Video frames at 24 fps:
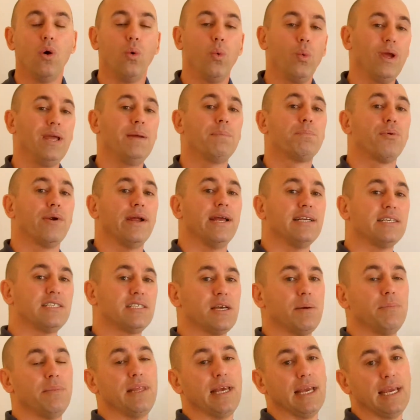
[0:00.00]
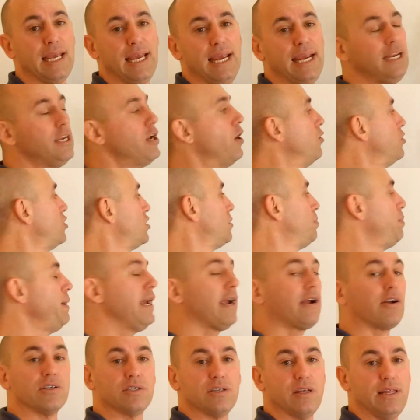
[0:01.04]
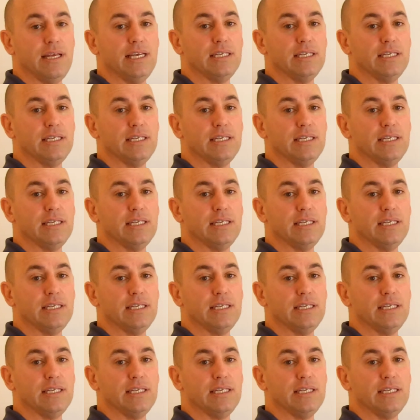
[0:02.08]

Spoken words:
We bring some of the keynote speakers of